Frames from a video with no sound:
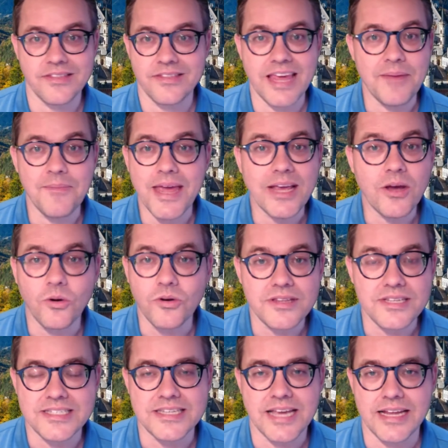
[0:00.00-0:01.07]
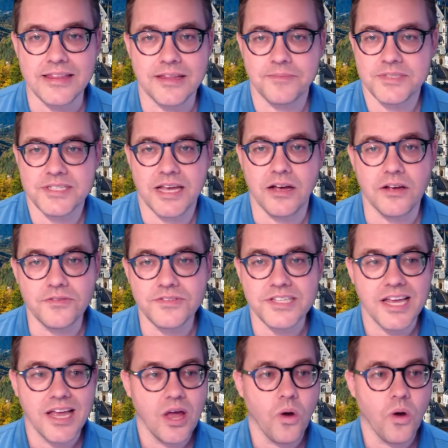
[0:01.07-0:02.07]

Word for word: they may go to the site themselves,